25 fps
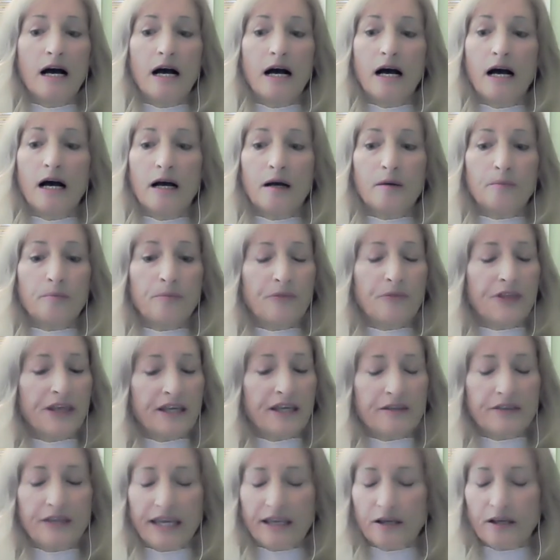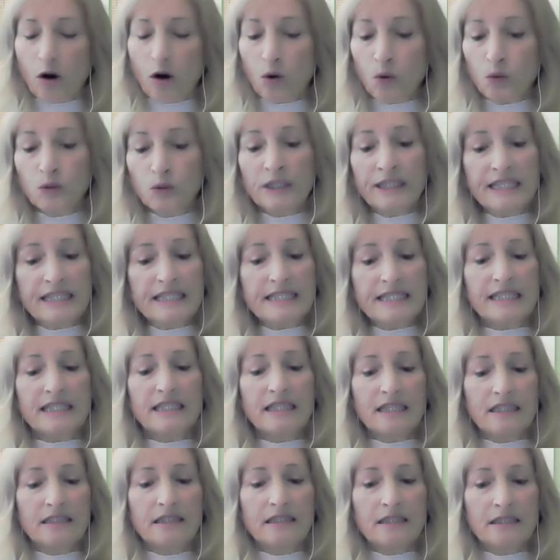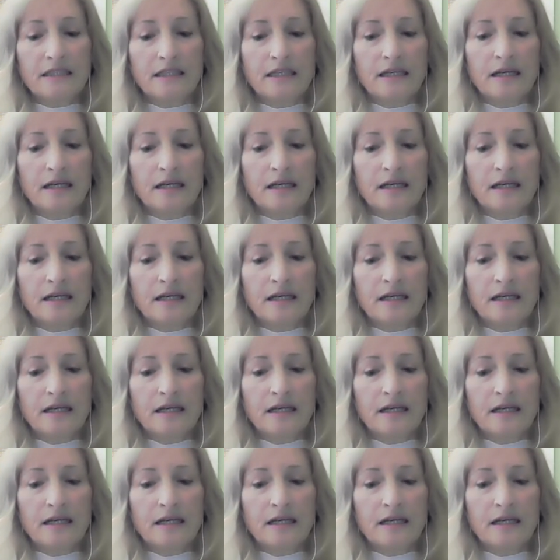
they only did